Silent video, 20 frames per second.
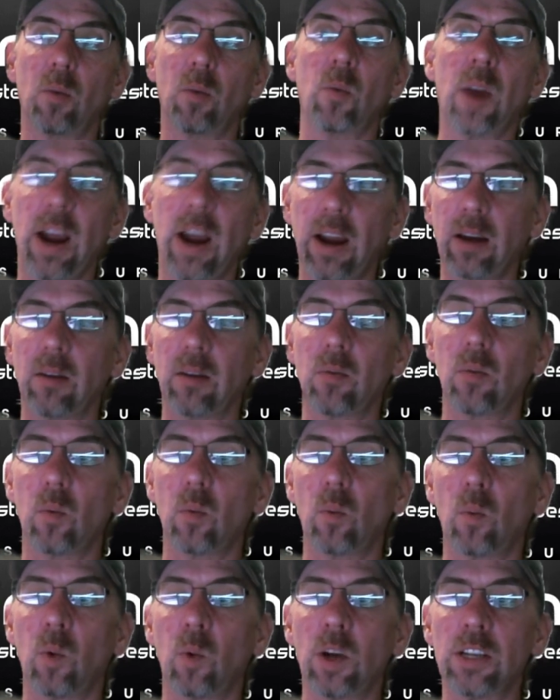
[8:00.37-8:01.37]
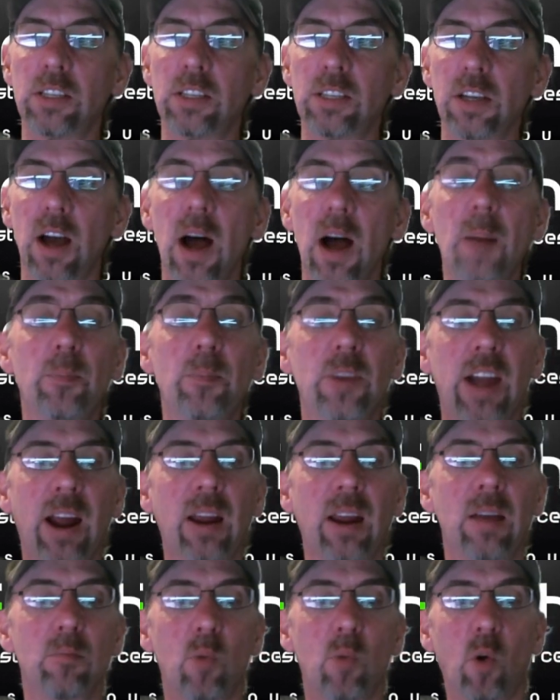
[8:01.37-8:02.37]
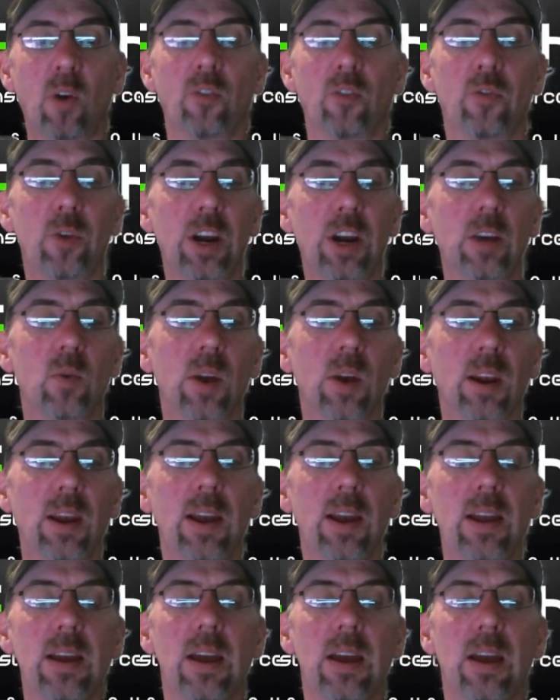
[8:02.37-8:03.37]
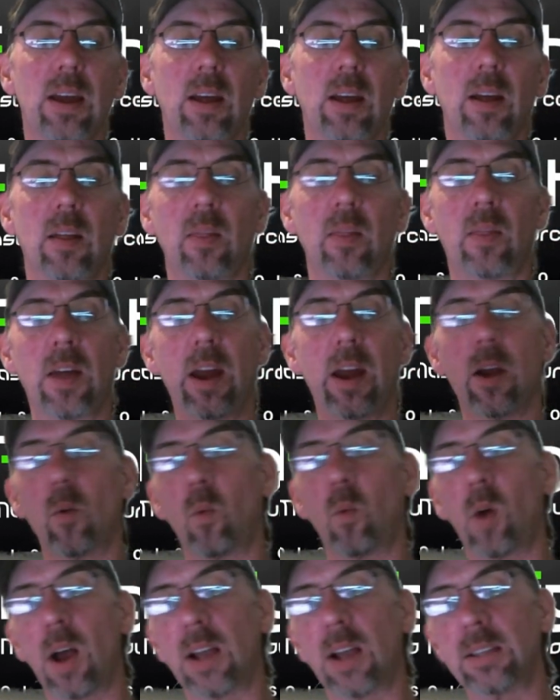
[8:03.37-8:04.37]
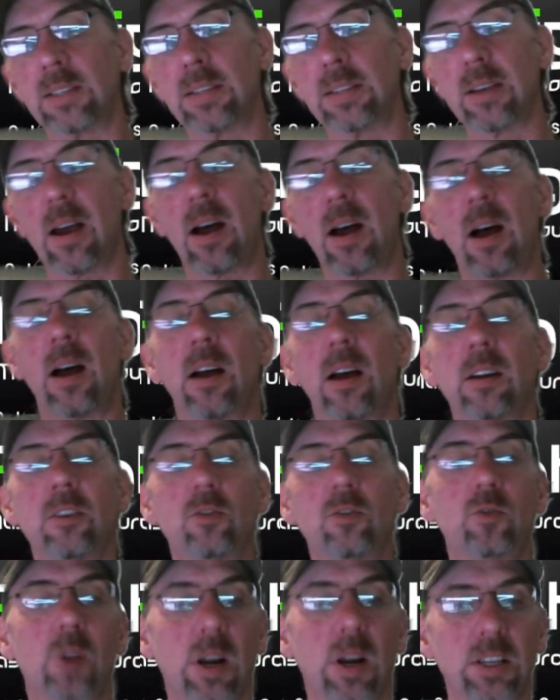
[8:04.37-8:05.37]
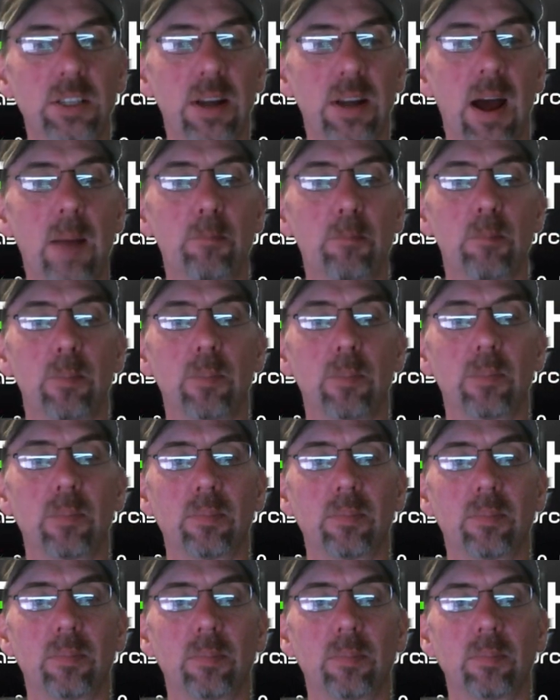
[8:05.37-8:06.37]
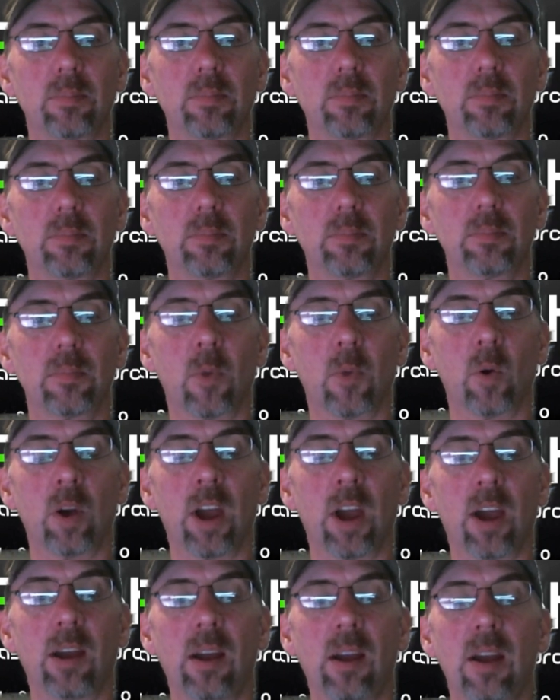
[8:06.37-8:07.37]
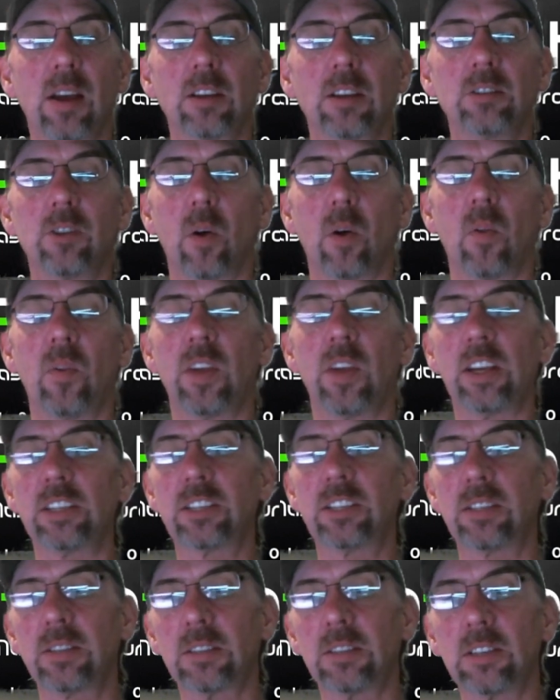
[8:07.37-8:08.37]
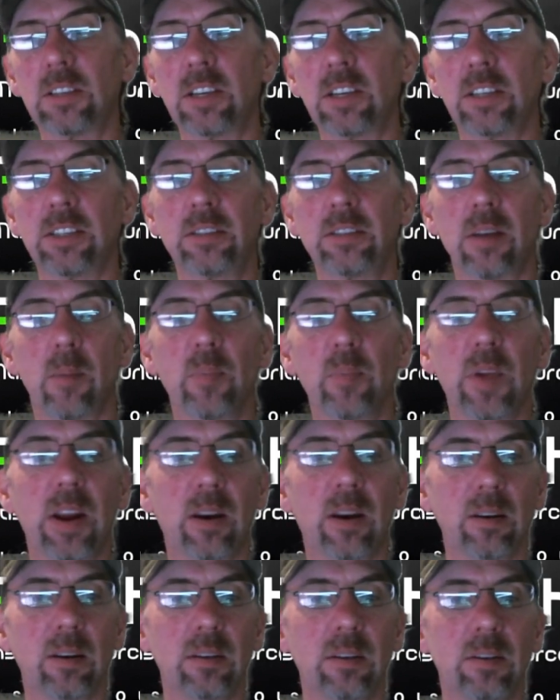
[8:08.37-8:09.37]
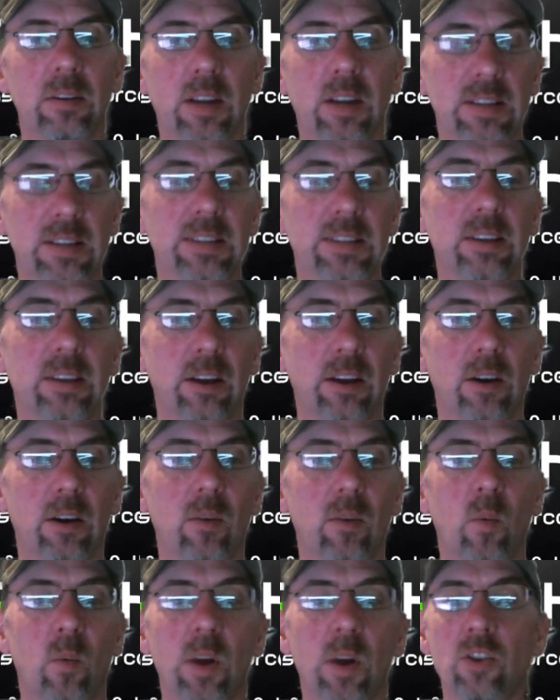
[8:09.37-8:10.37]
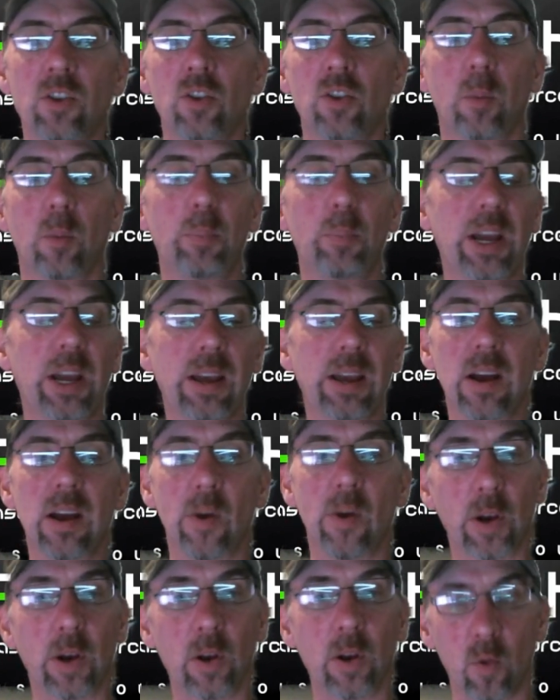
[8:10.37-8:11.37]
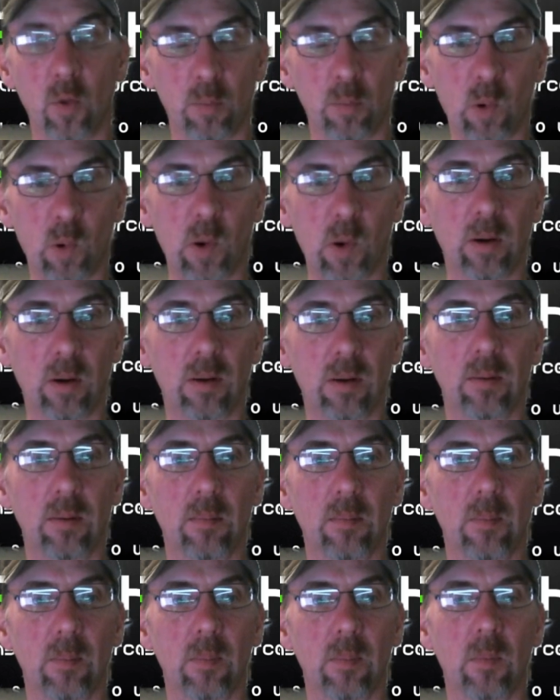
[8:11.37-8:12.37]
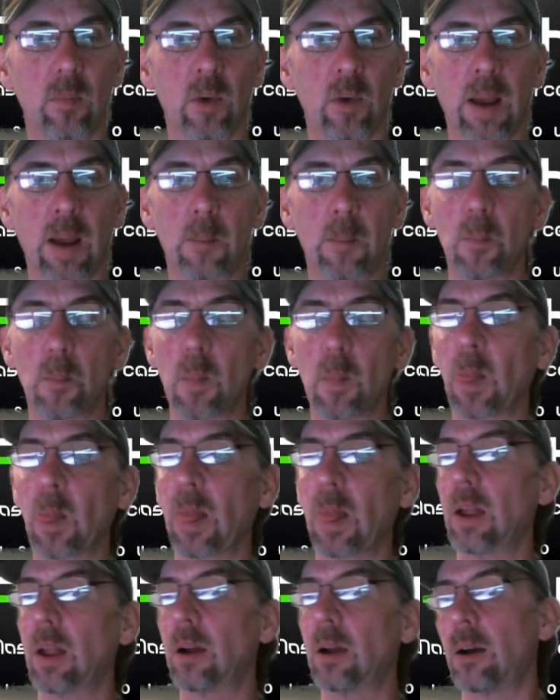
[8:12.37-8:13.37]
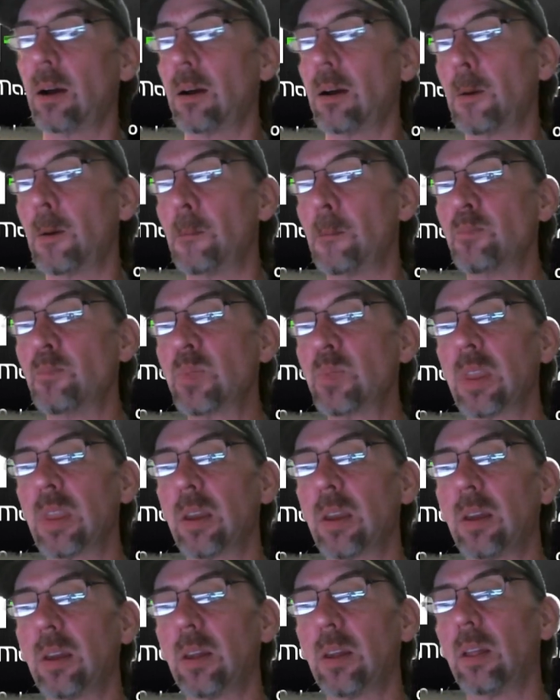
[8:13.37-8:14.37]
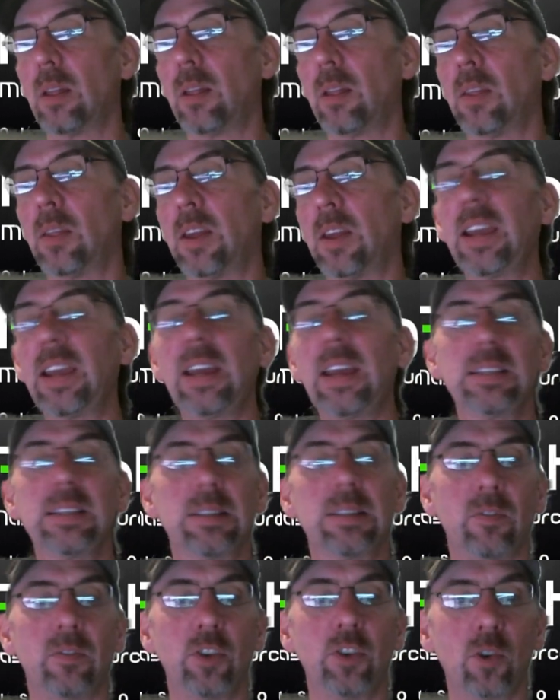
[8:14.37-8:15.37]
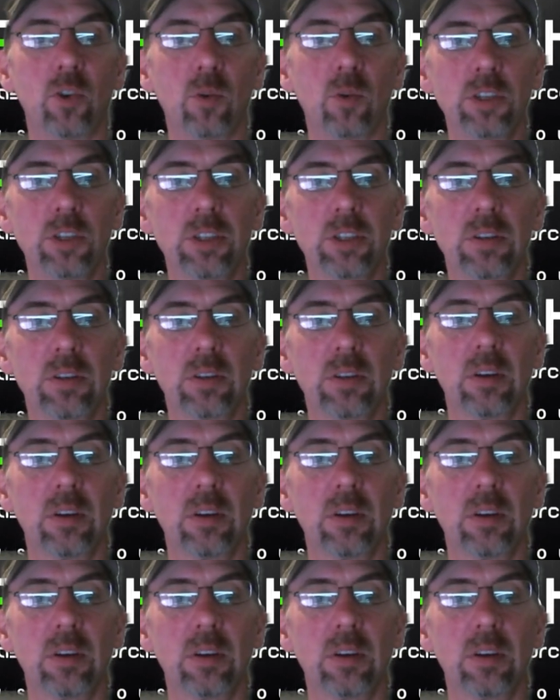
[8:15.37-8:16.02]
rate was updating more frequently than it was on Truckstop. Okay, so this is something to consider when you're picking out a load board, right? Um, the ease of use